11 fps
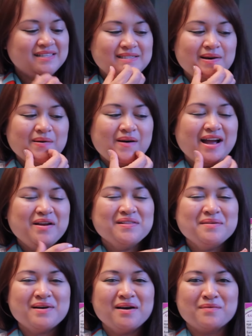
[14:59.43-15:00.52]
So I
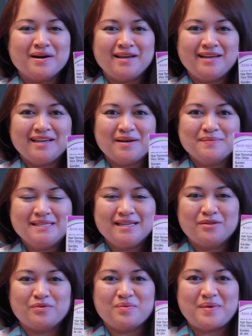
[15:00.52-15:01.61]
only bought one. It comes in a
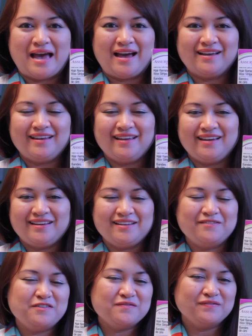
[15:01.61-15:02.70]
three pack, and
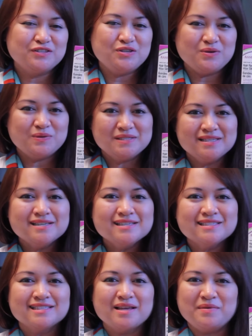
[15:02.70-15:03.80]
if you use
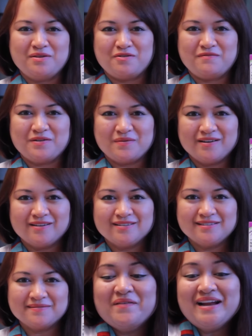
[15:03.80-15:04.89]
this, let me know if it
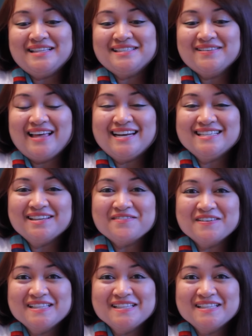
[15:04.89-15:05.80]
works. All right, so that is it